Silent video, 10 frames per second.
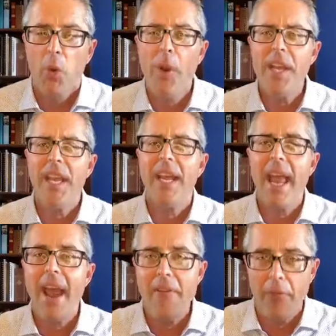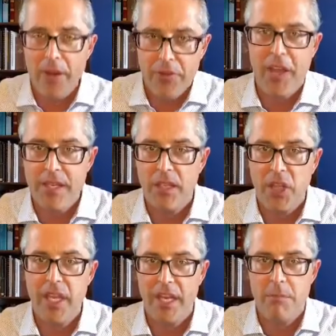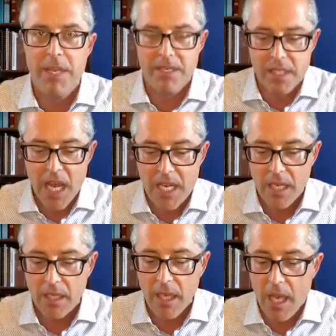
we get everything that the enemy has taken.